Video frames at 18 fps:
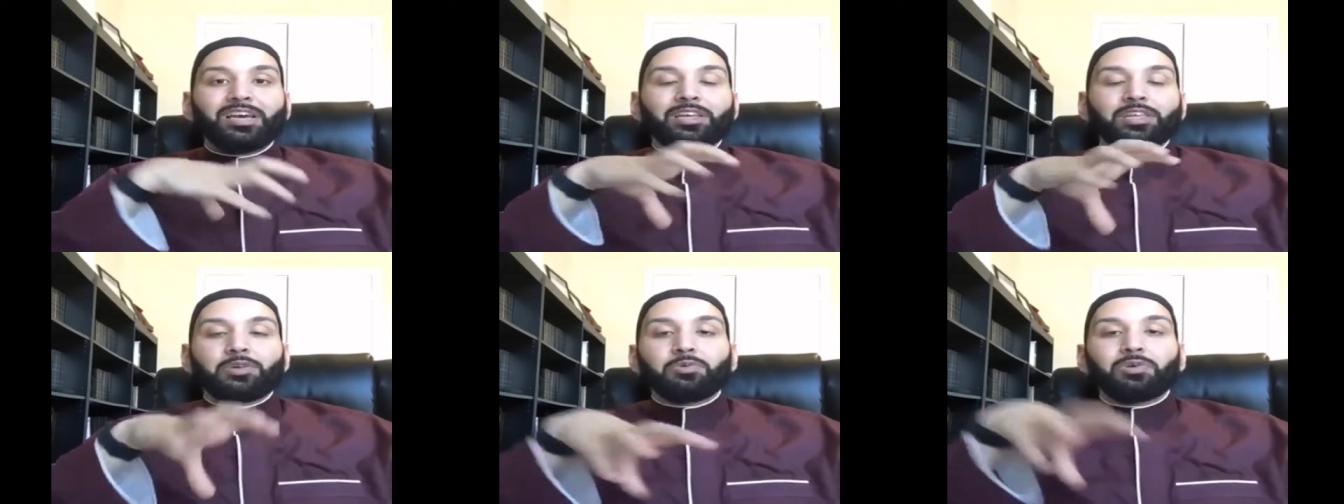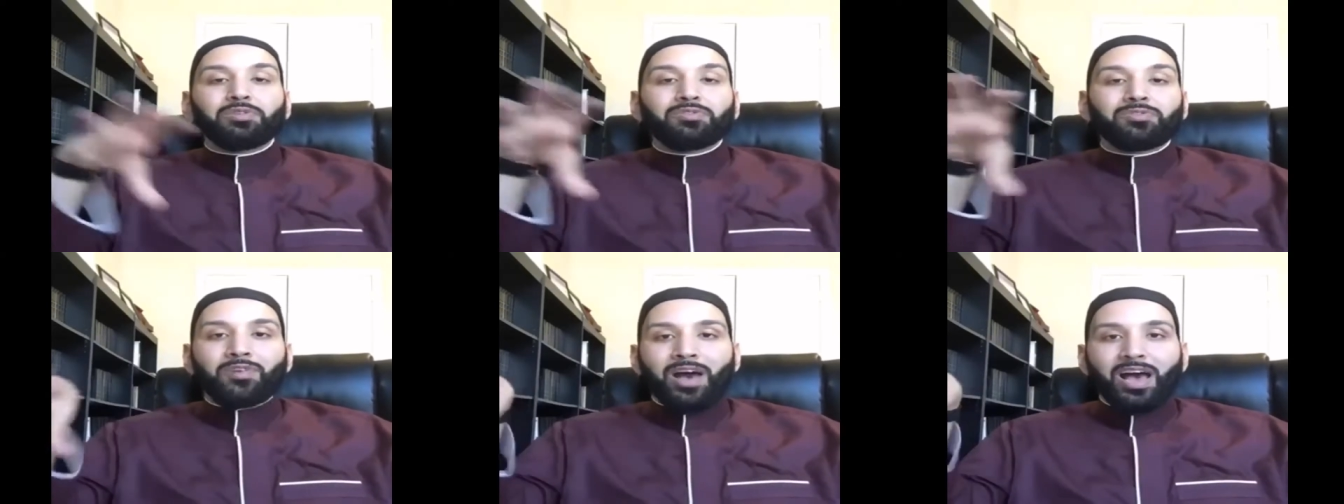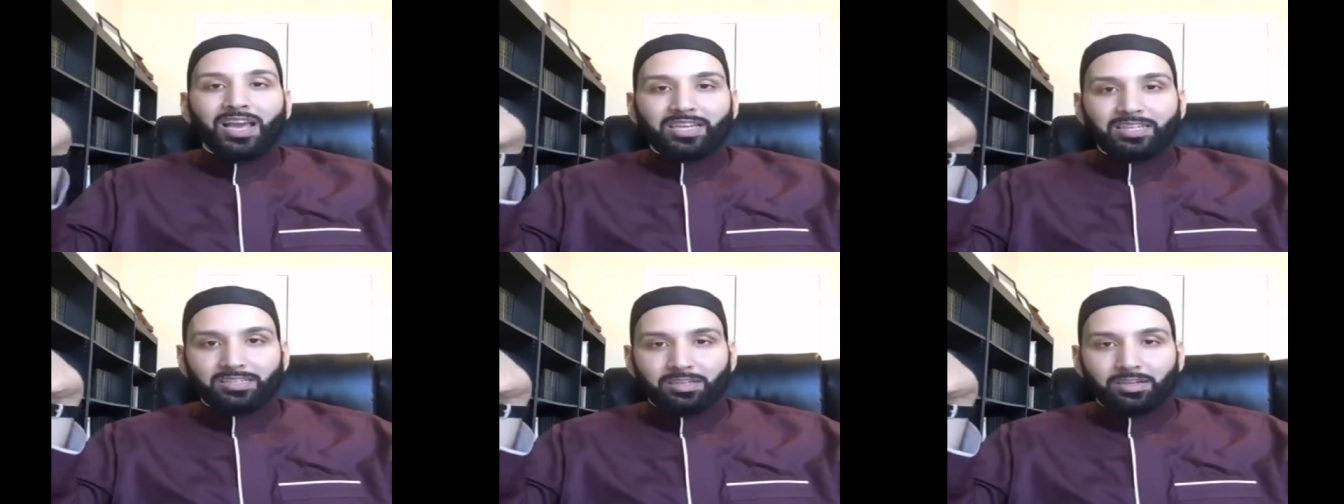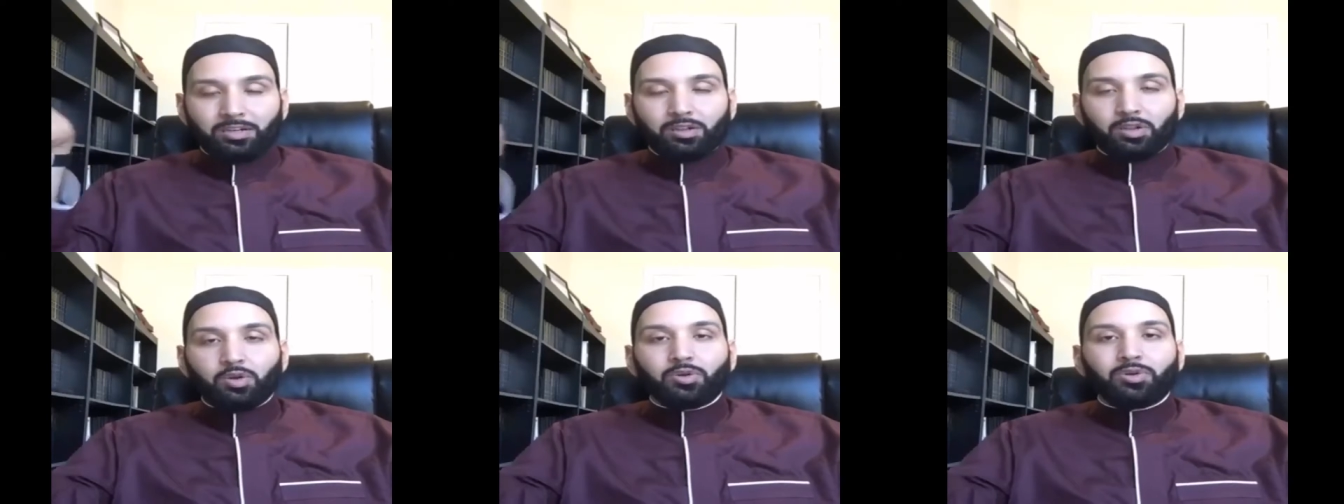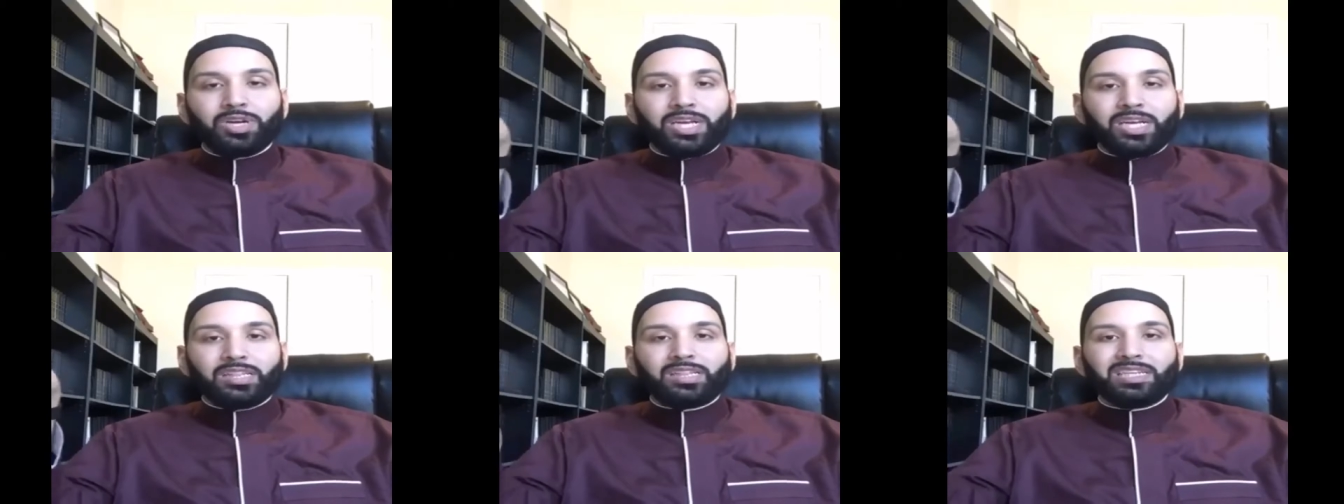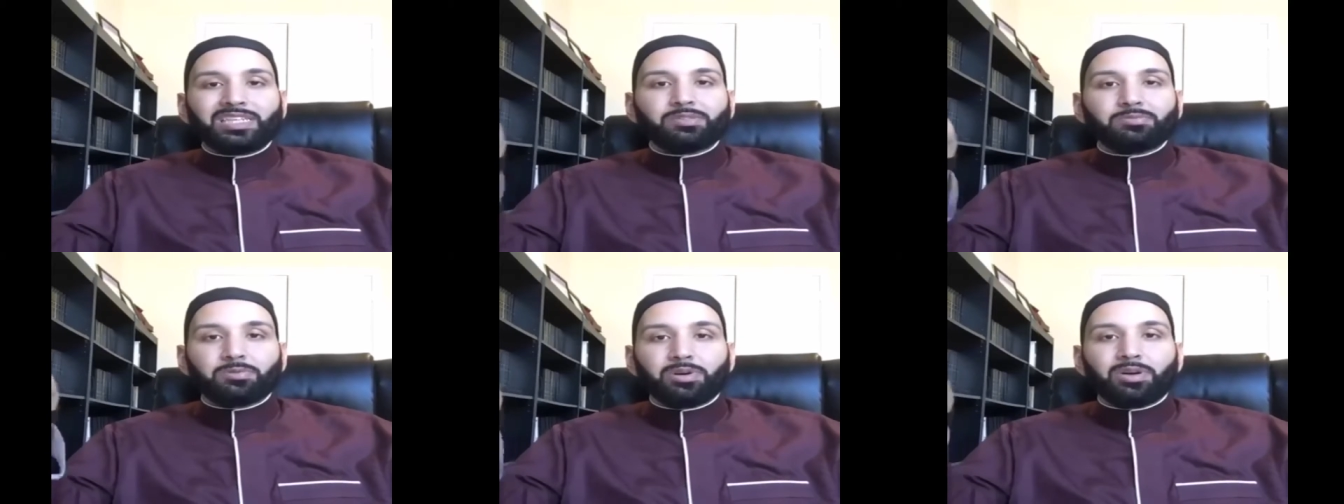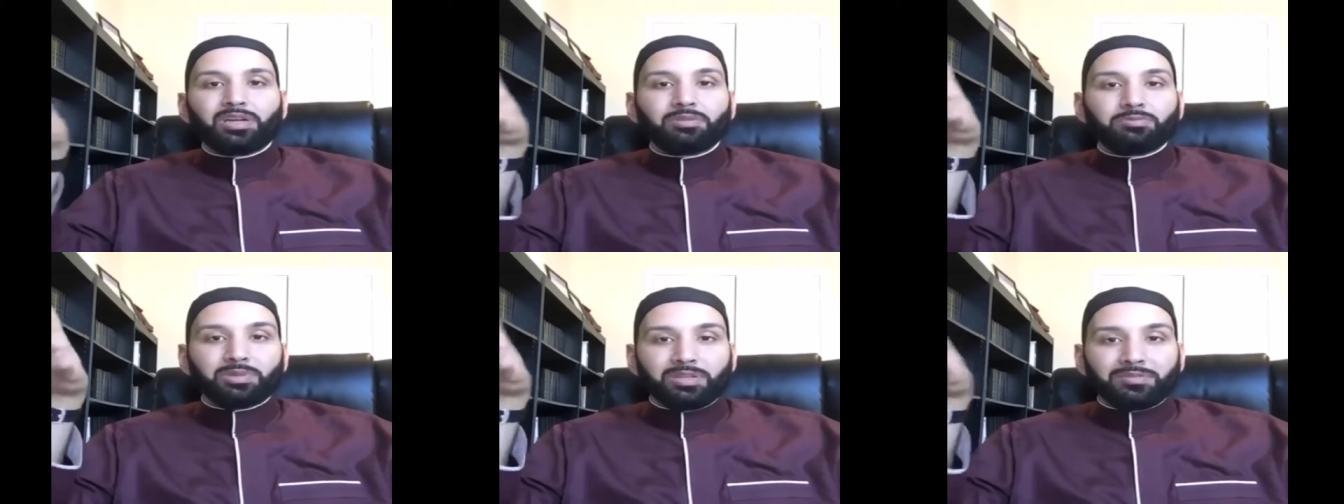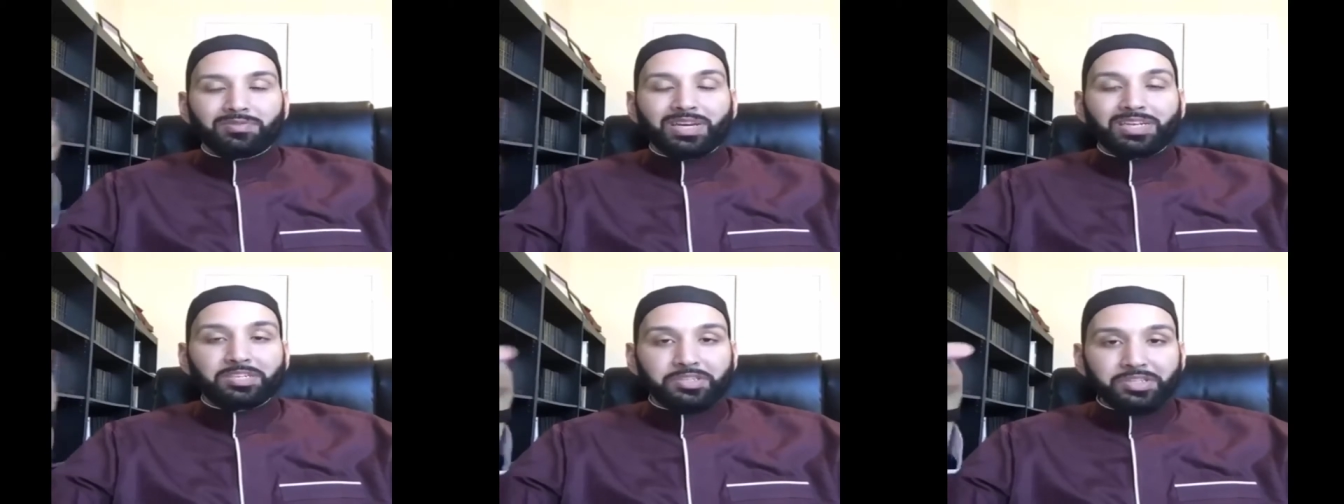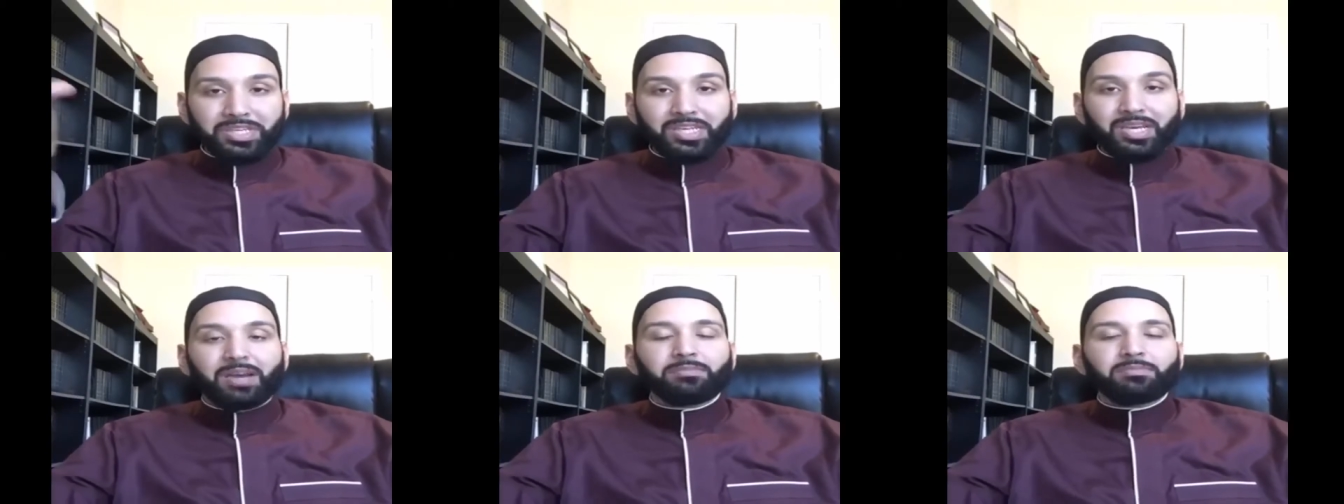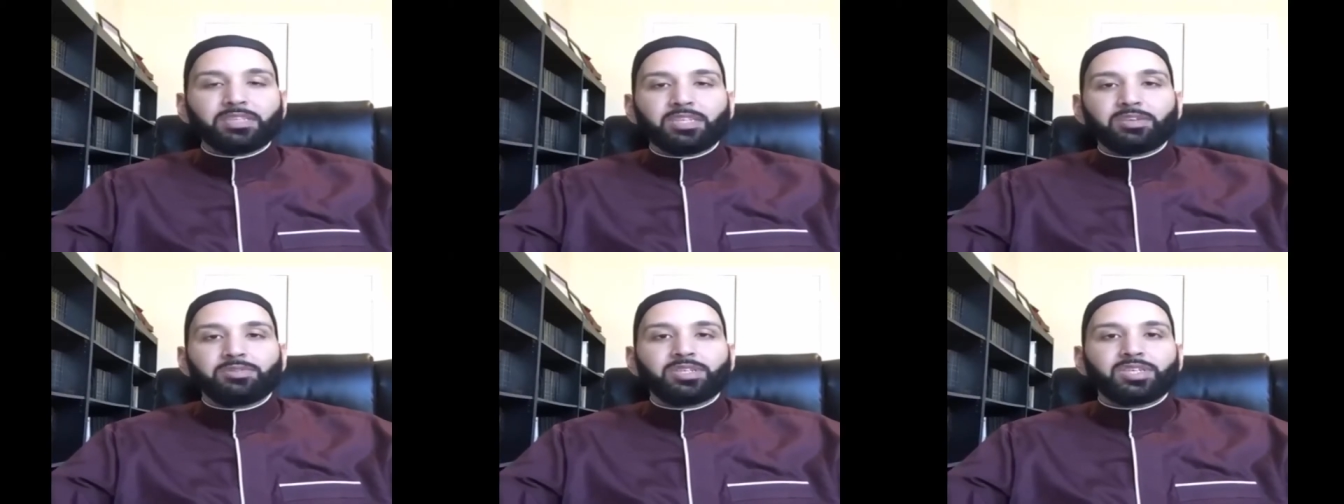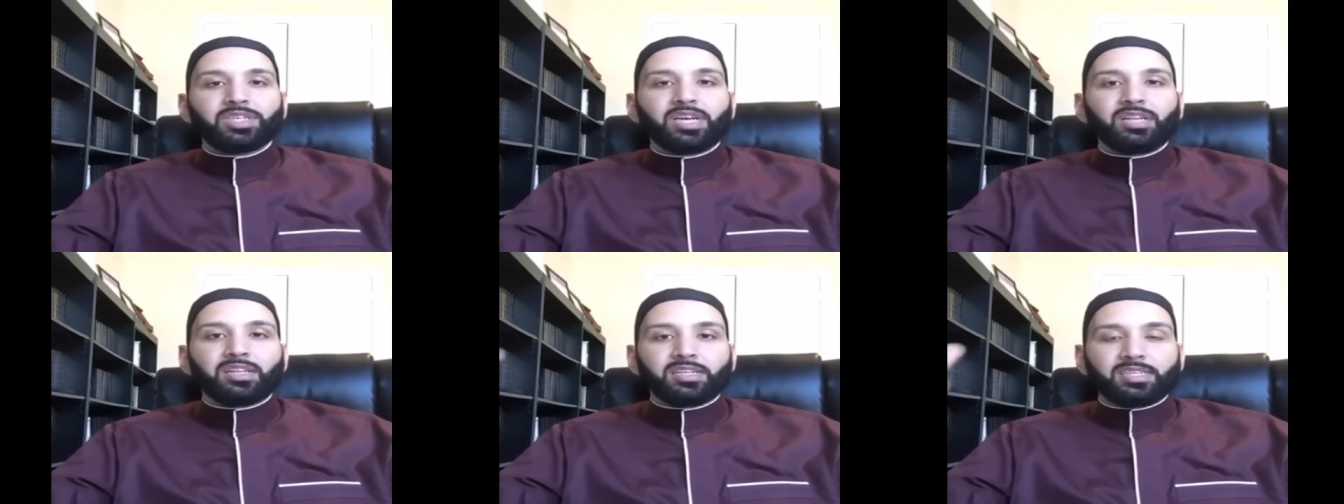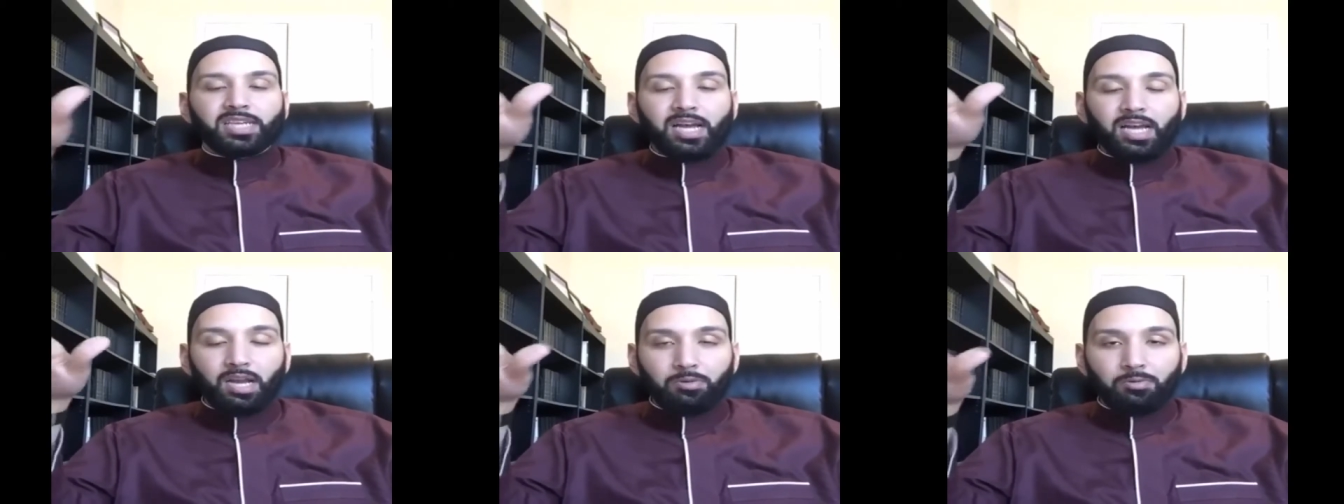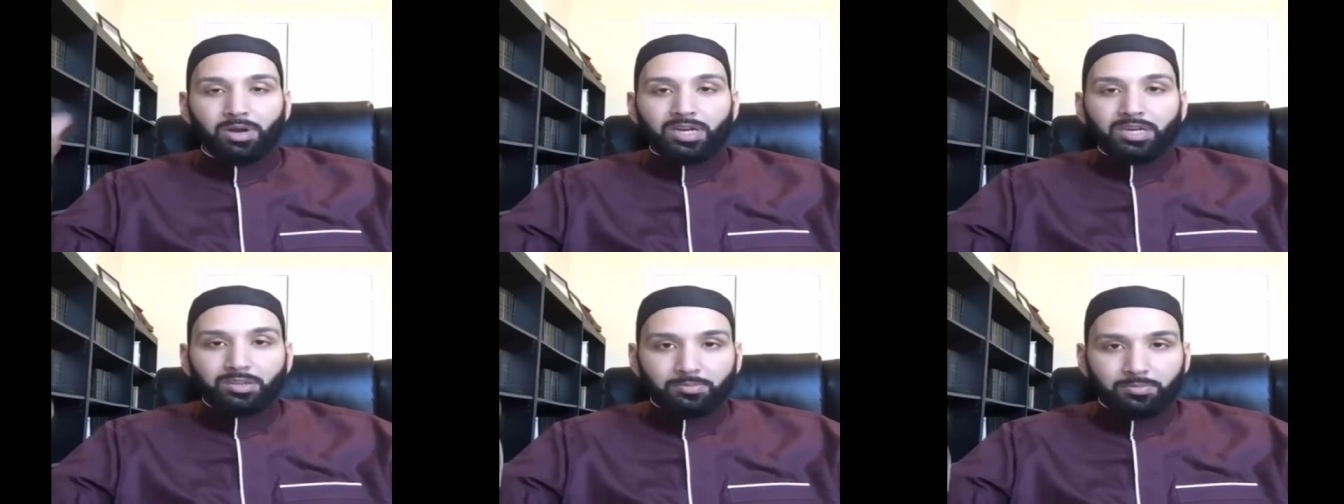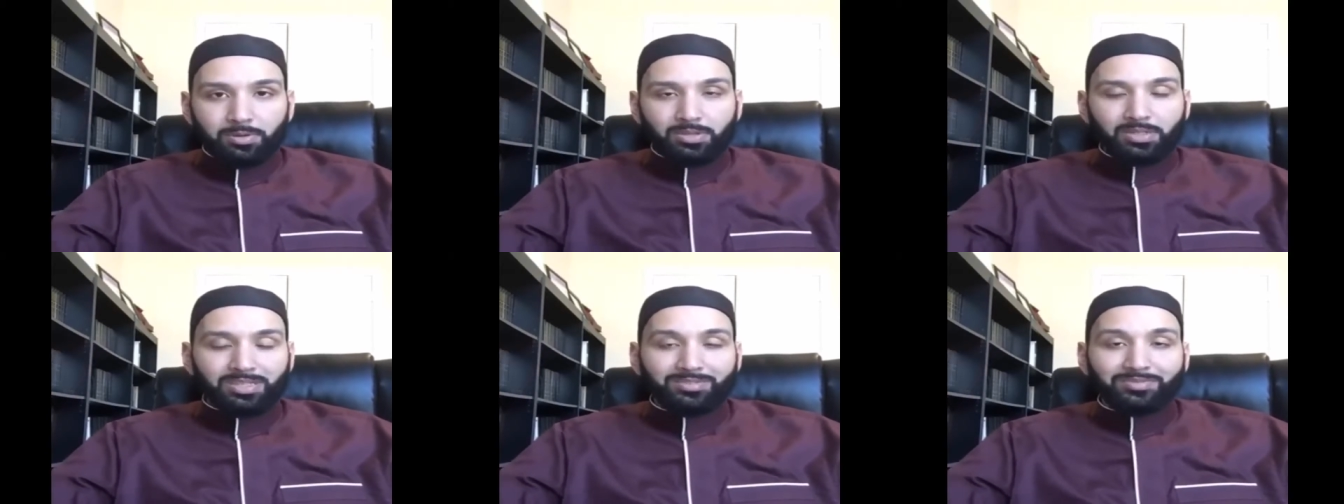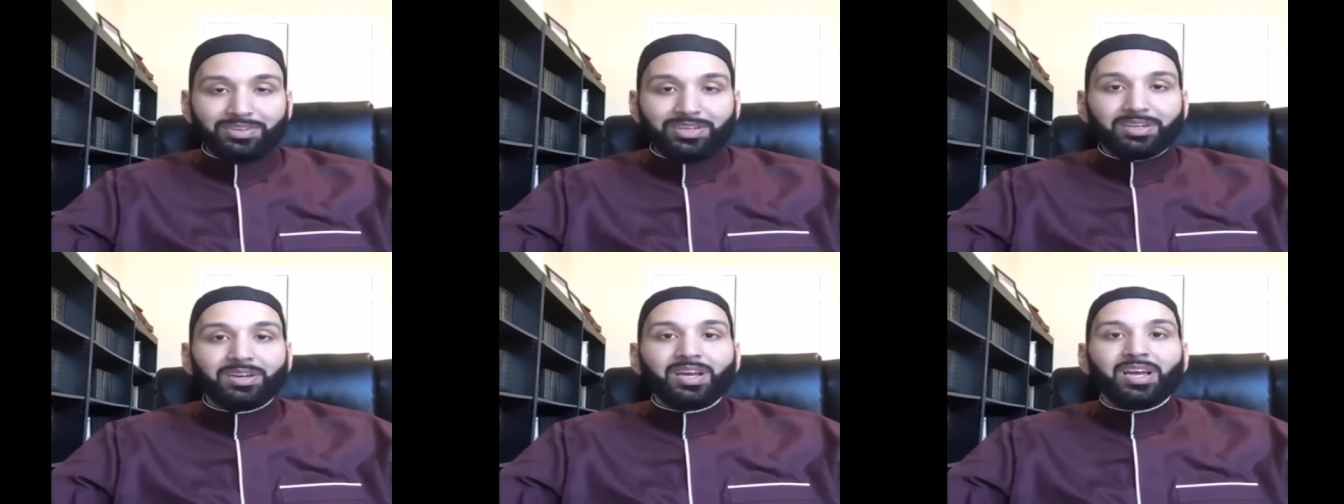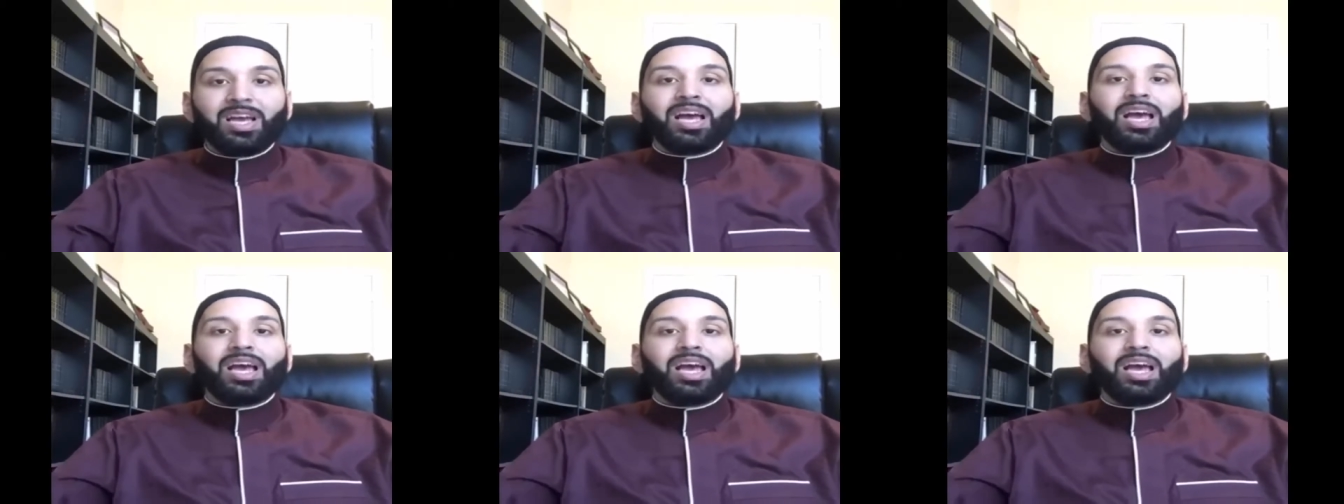You will find glory in this world will eventually come to you, inshallah ta'ala, when you persevere.